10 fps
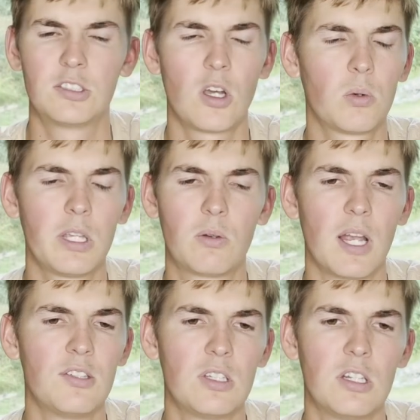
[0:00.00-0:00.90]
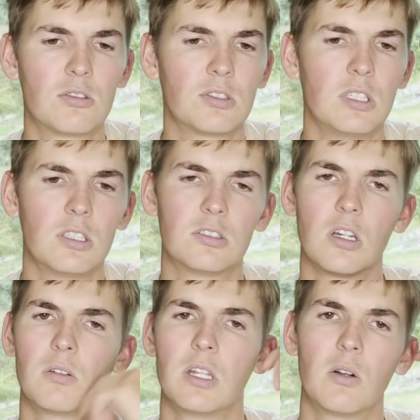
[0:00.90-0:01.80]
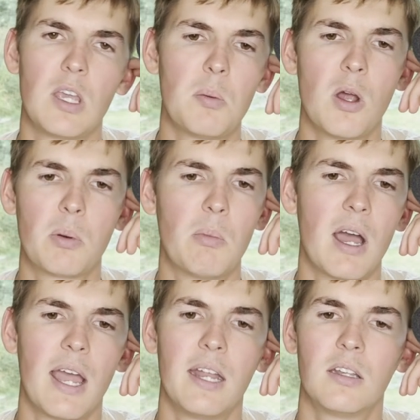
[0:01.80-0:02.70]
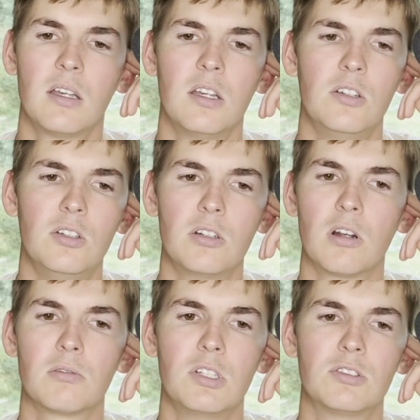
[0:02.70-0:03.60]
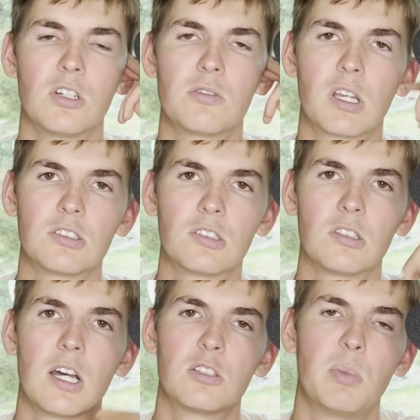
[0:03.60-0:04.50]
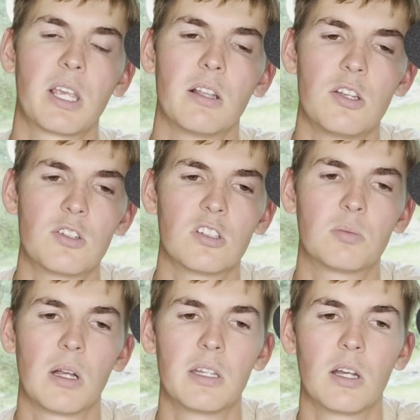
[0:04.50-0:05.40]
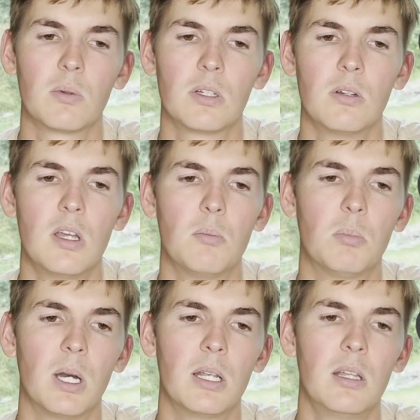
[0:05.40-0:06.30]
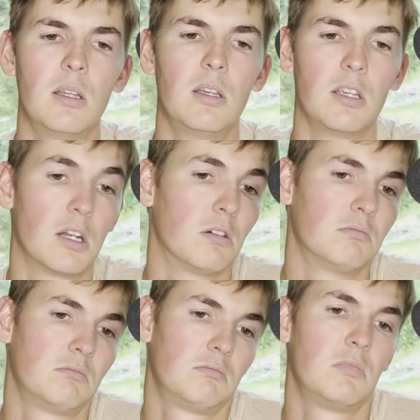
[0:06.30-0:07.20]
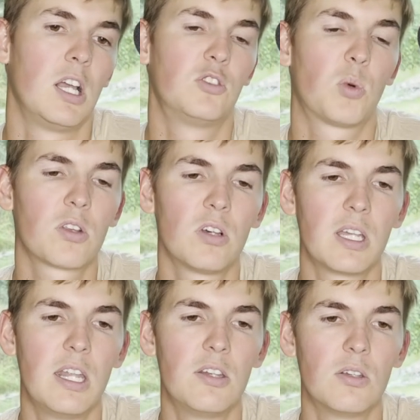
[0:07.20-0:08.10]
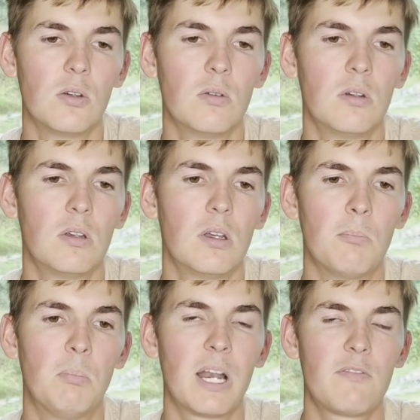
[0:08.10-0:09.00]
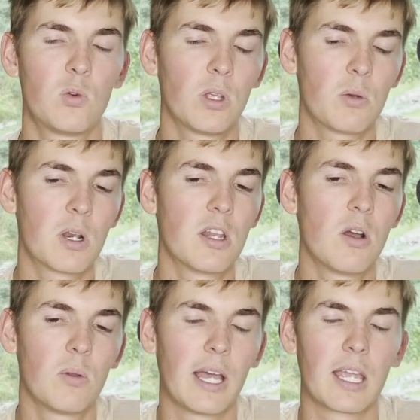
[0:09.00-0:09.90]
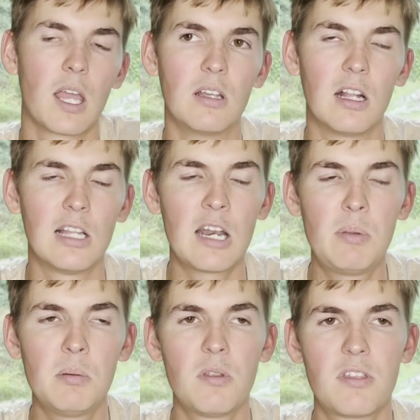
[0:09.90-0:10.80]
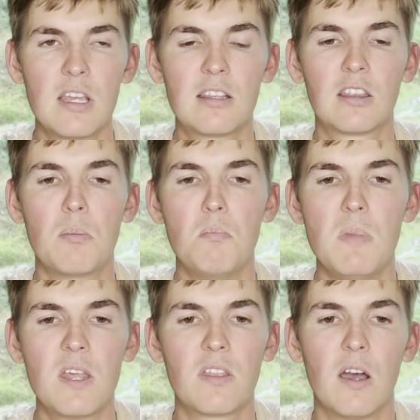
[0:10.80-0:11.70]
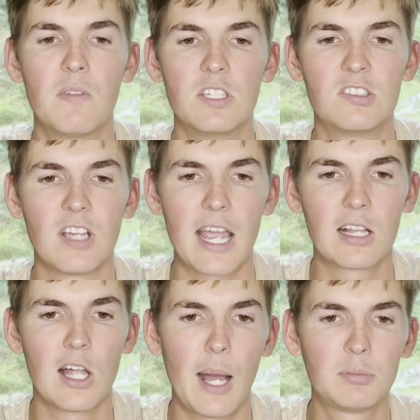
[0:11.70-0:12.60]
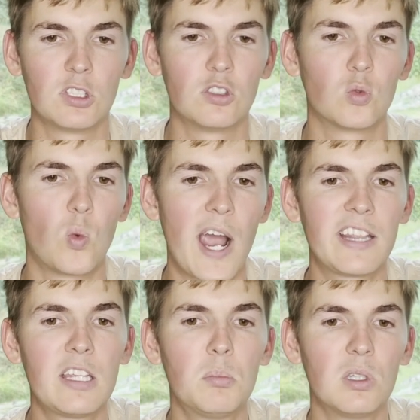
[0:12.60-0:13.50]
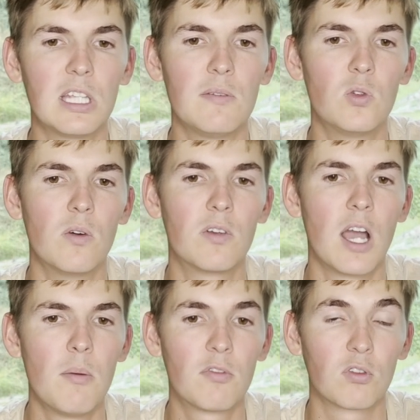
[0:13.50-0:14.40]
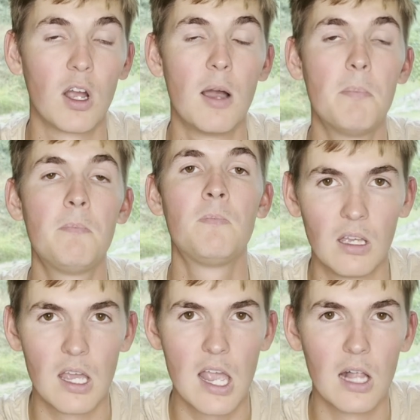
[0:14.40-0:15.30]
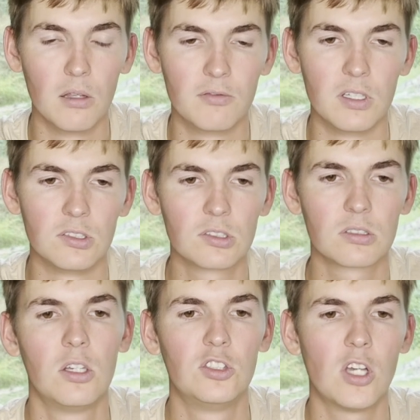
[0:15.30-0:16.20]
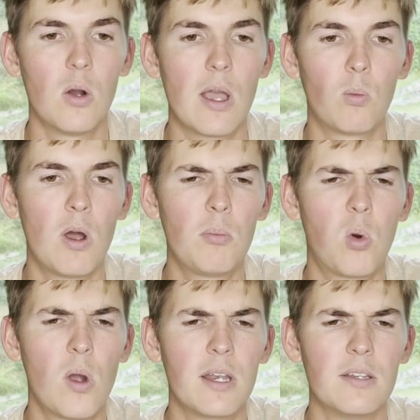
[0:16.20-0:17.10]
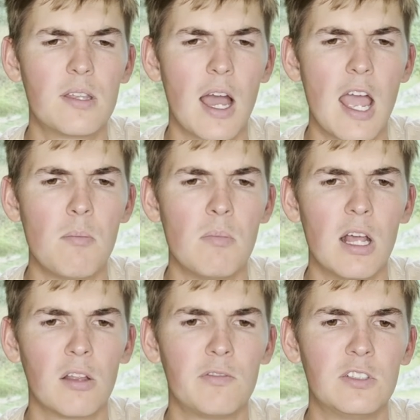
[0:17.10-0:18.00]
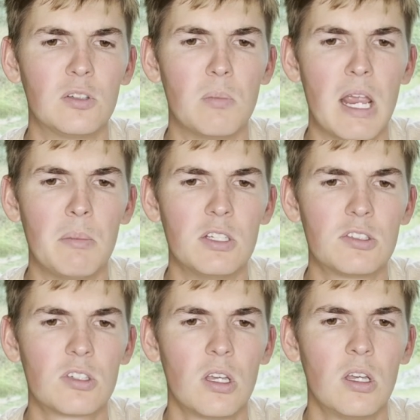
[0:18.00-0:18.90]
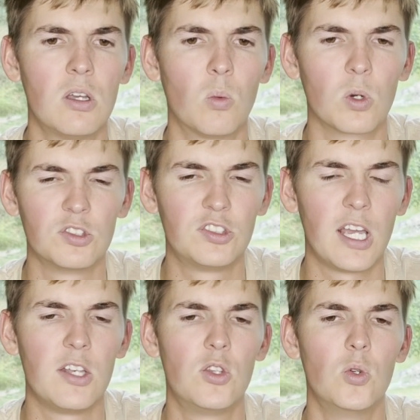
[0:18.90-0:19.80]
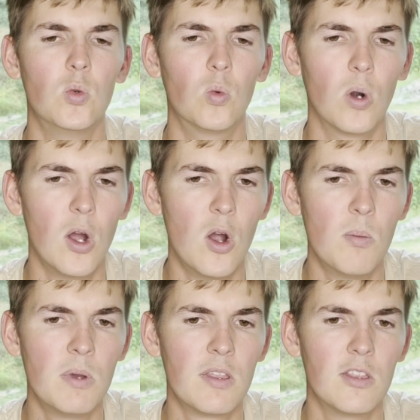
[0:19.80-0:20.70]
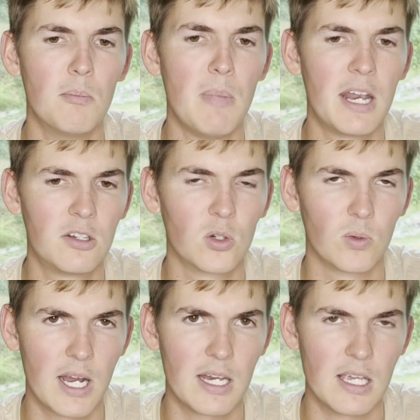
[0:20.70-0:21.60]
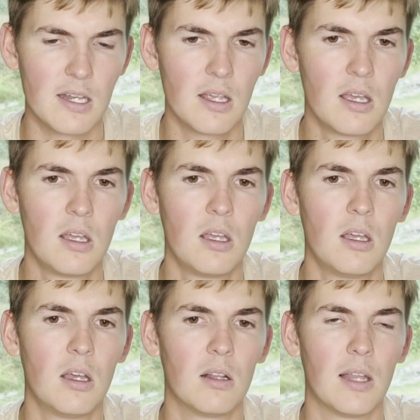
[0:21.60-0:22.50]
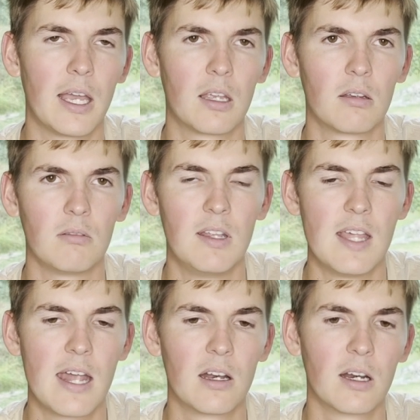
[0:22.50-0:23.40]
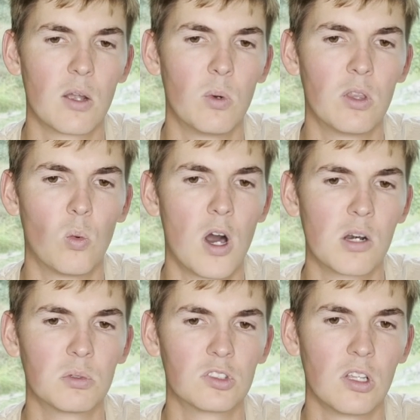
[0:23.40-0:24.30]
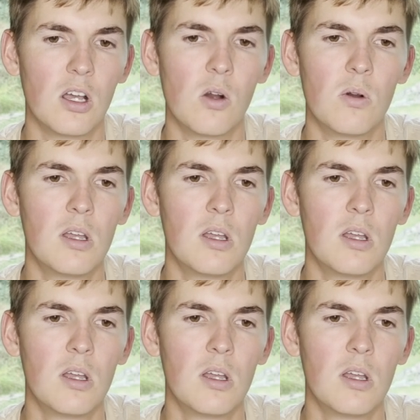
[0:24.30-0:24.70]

all really crazy and interesting, so, you know, keep an open mind, do your own research because it's a lot of speculation. It's probably not real, but, you know, it's worth looking into. But if you really want to know, like, a lot of people think that the myth of the Cyclops is widely believed to have come from elephants. So at one point in time, elephants and mammoths were said to roam the Mediterranean, like in that area when the water was low,